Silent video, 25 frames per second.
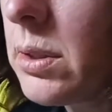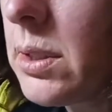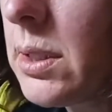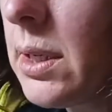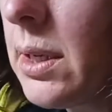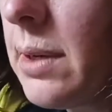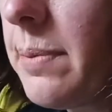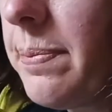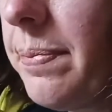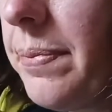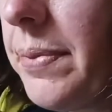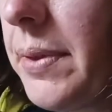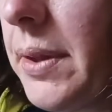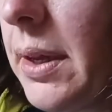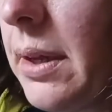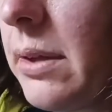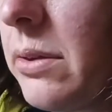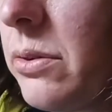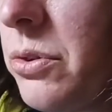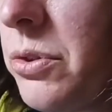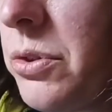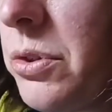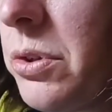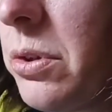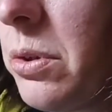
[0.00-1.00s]
it
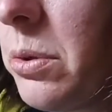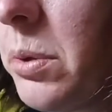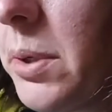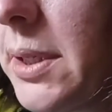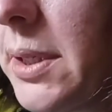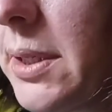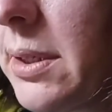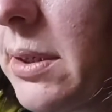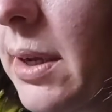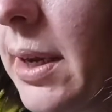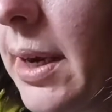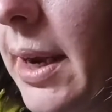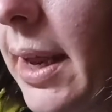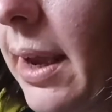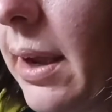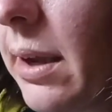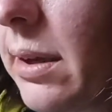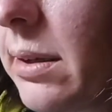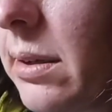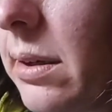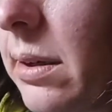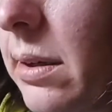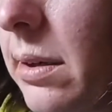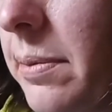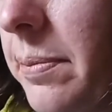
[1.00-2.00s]
into its
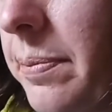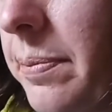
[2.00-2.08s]
connector.